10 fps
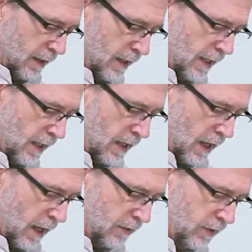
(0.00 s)

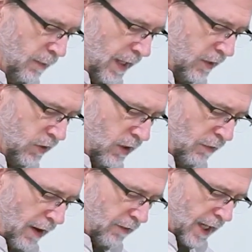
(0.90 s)
The simulation
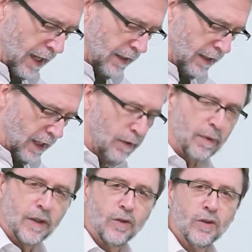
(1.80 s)
of Ariadne can
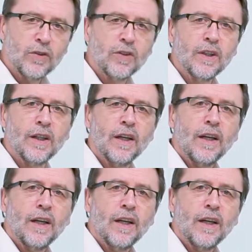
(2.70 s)
be used